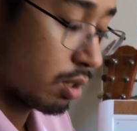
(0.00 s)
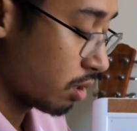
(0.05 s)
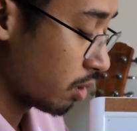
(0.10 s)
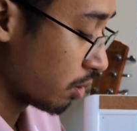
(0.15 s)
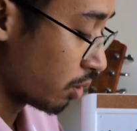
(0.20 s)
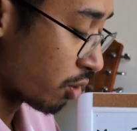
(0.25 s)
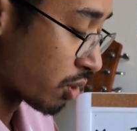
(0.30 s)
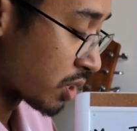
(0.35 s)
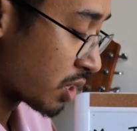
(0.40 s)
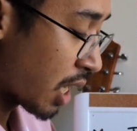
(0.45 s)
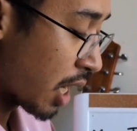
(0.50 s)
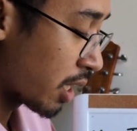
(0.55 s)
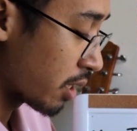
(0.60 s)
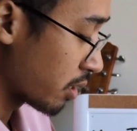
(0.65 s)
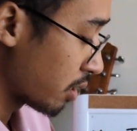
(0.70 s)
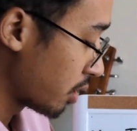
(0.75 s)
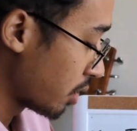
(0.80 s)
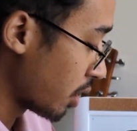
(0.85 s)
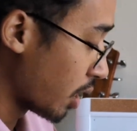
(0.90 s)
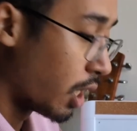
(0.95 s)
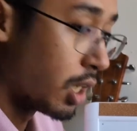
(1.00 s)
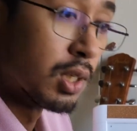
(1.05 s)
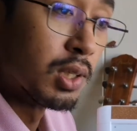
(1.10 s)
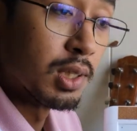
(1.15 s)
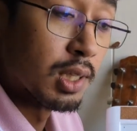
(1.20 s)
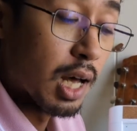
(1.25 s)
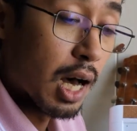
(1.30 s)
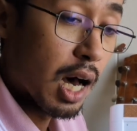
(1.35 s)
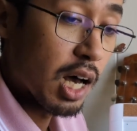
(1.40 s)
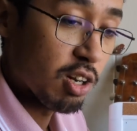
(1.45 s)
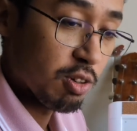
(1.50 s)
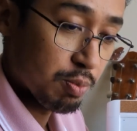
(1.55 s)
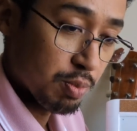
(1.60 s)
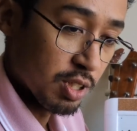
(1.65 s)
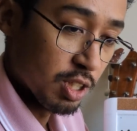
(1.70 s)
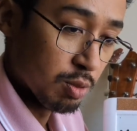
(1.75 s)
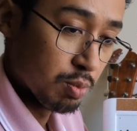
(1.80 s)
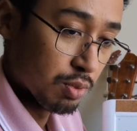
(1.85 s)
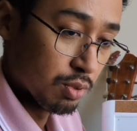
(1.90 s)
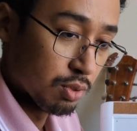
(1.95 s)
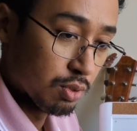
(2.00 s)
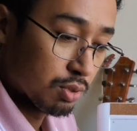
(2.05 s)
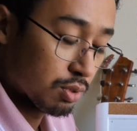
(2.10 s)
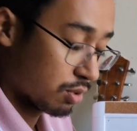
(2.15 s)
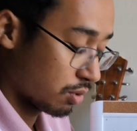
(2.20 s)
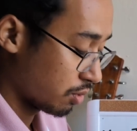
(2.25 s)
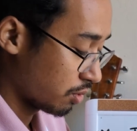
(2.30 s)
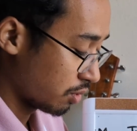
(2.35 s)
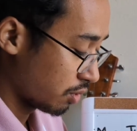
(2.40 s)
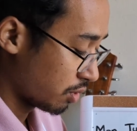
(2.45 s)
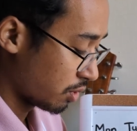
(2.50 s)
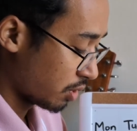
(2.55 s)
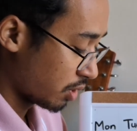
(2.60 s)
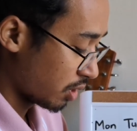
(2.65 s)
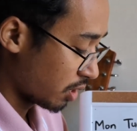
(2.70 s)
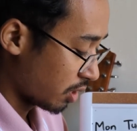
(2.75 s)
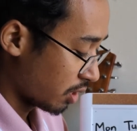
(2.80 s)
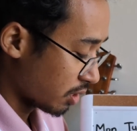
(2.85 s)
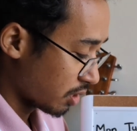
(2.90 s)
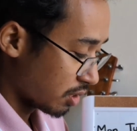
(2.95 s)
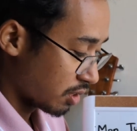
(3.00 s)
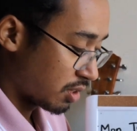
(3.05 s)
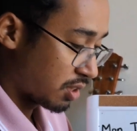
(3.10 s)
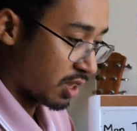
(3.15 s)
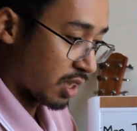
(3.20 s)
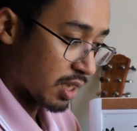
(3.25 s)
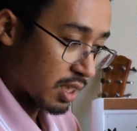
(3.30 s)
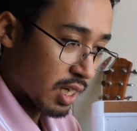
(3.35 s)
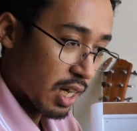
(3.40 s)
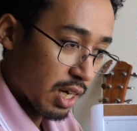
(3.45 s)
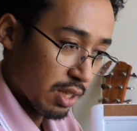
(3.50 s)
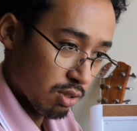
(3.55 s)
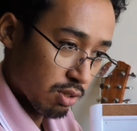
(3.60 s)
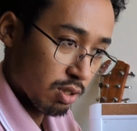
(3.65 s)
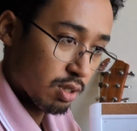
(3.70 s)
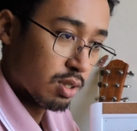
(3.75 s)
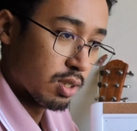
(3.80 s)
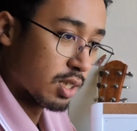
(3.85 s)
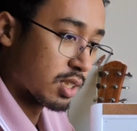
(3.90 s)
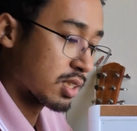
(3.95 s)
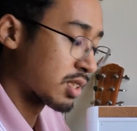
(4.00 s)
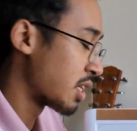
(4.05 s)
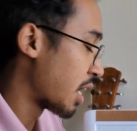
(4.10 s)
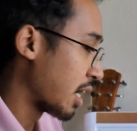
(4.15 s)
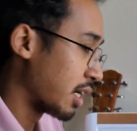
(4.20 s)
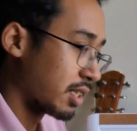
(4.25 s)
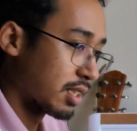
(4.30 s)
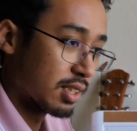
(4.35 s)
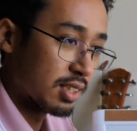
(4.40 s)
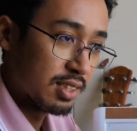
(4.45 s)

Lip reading: There's not a lot of people together. It's not